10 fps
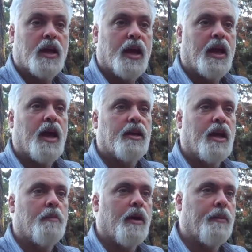hike I
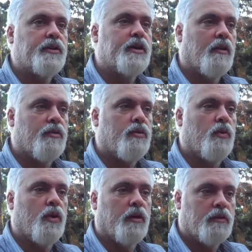take by myself through the
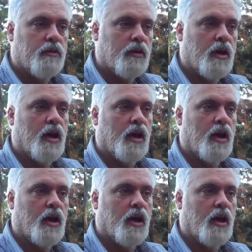woods.